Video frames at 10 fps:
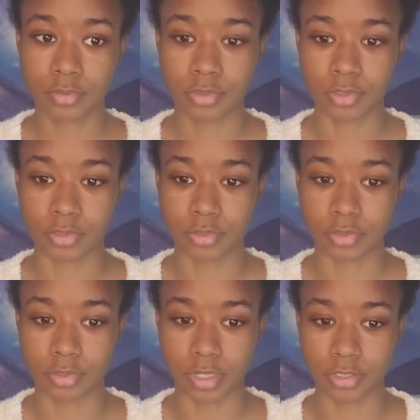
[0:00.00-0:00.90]
to
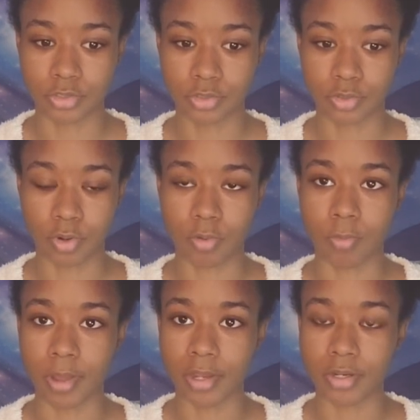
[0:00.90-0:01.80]
like stark
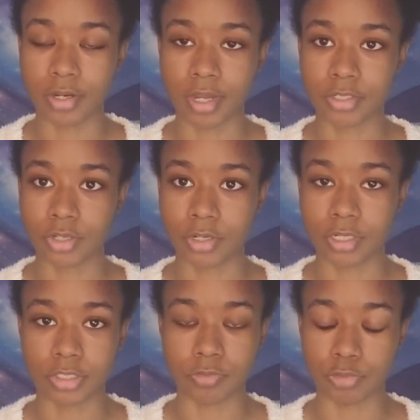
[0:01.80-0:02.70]
white. You're not turning
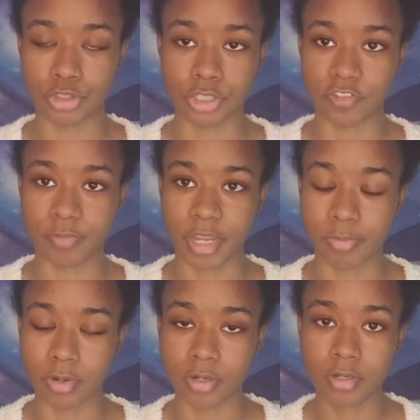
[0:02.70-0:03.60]
into a sheet of
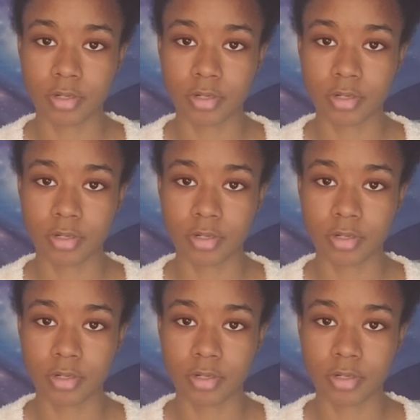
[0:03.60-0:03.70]
paper.